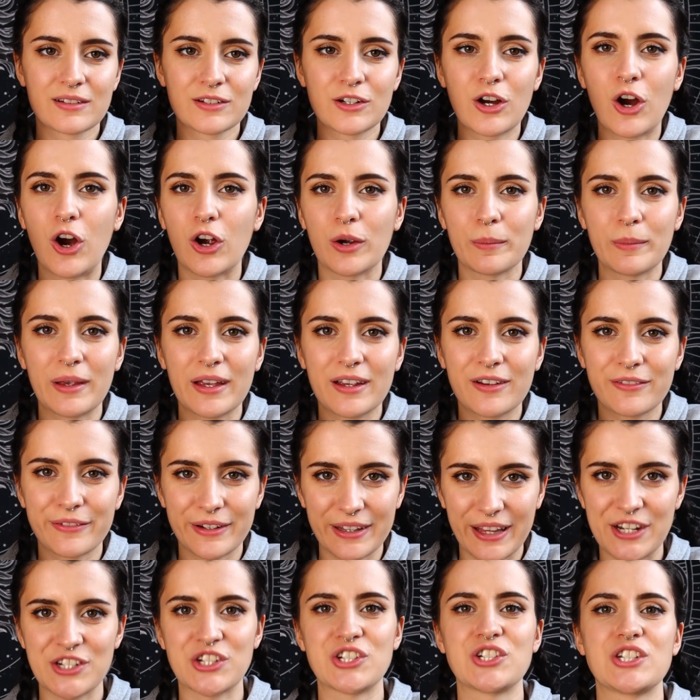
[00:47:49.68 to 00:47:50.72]
karmic
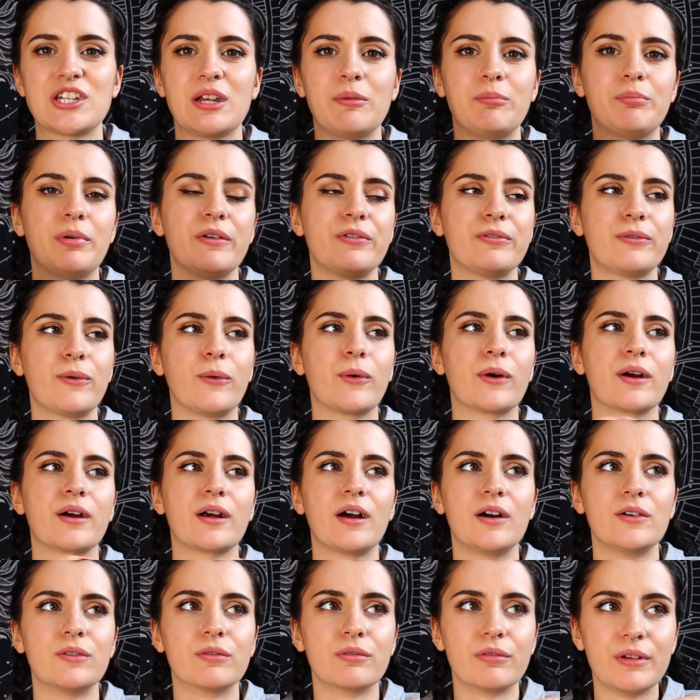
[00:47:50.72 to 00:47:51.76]
relationship before
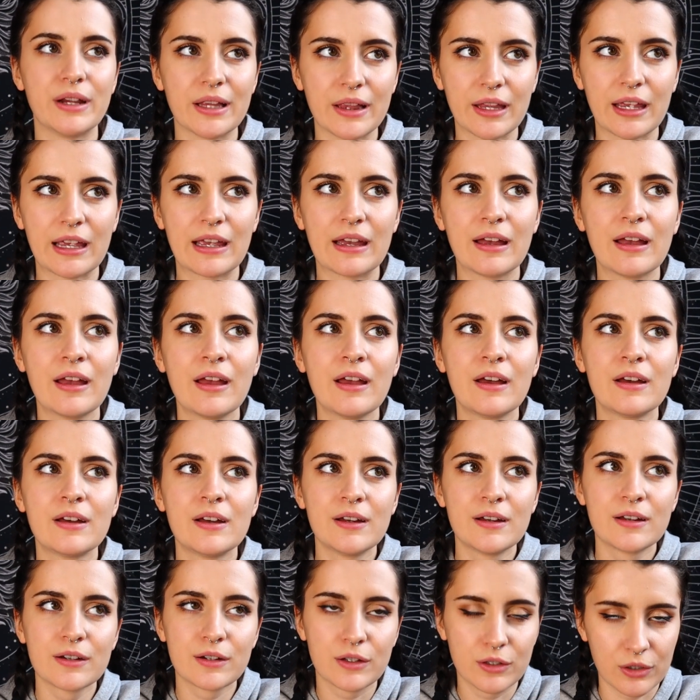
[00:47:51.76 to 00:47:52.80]
a really
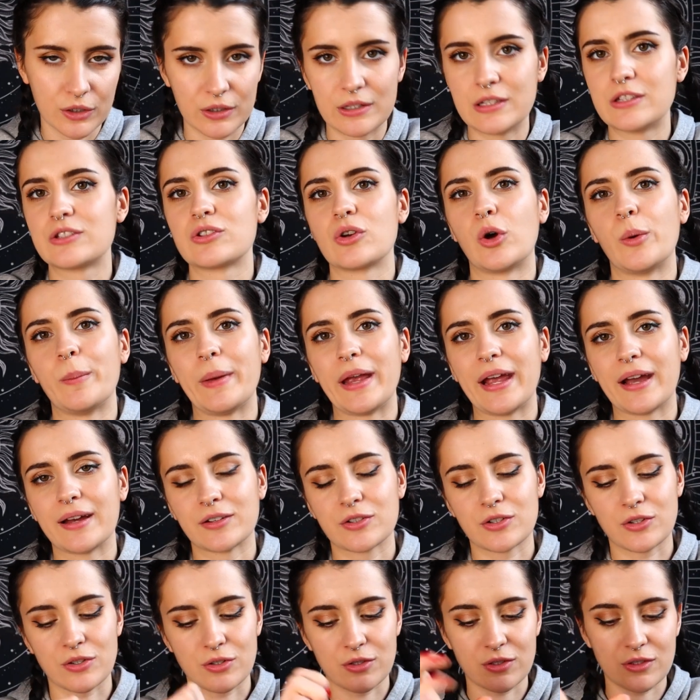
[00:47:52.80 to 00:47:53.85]
good soulmate
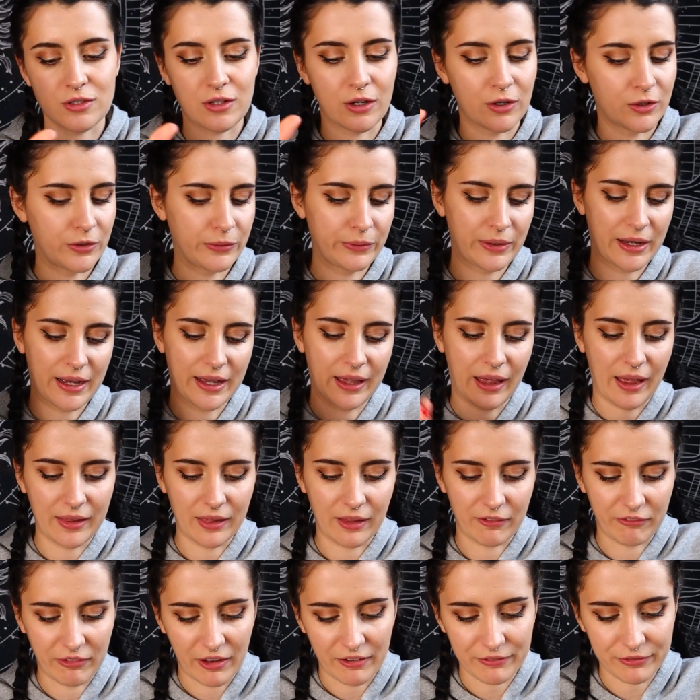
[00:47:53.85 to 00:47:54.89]
enters. So I, I
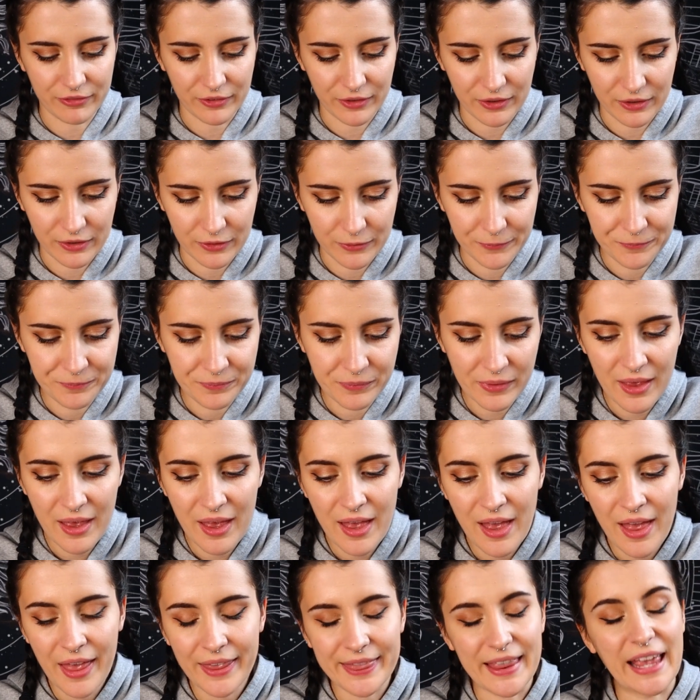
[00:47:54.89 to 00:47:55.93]
love that for you.
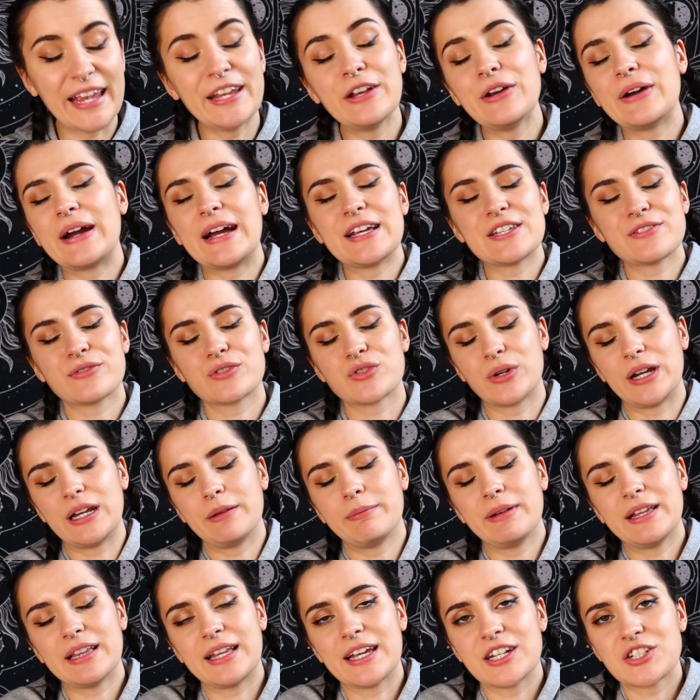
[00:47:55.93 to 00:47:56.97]
Thank you guys for
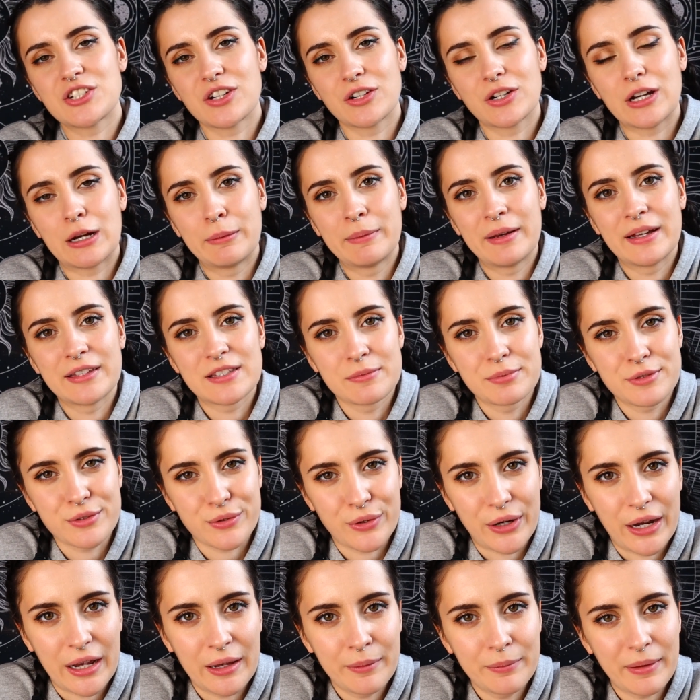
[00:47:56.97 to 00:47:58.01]
joining me. Like, share, comment, and
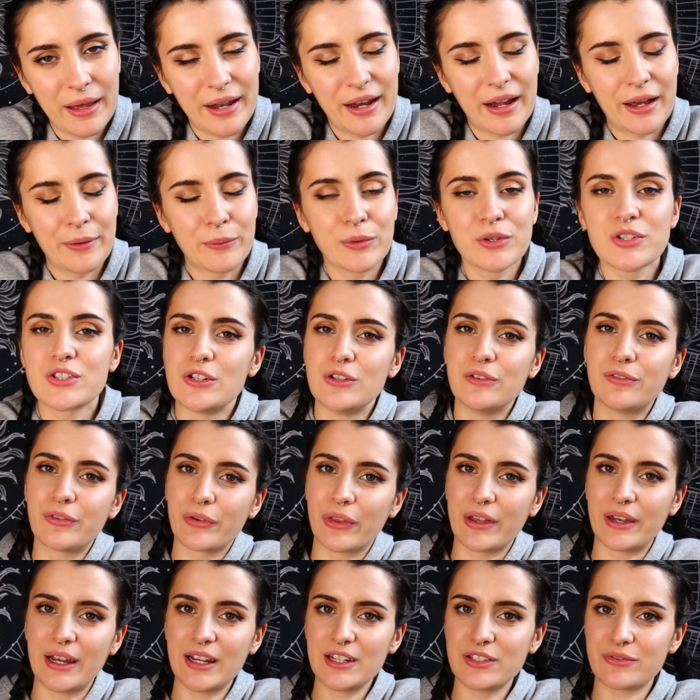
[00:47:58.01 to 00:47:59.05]
subscribe, and I will see you
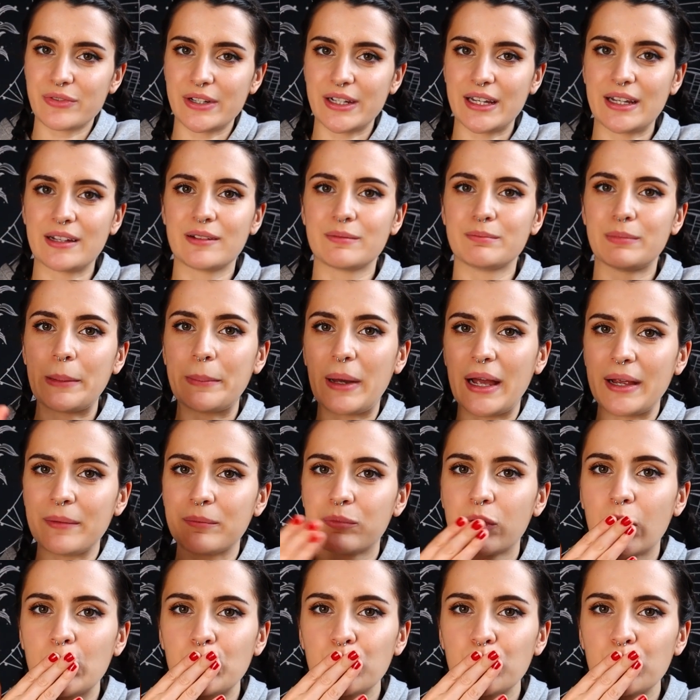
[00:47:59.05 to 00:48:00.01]
for the next reading. Bye-bye.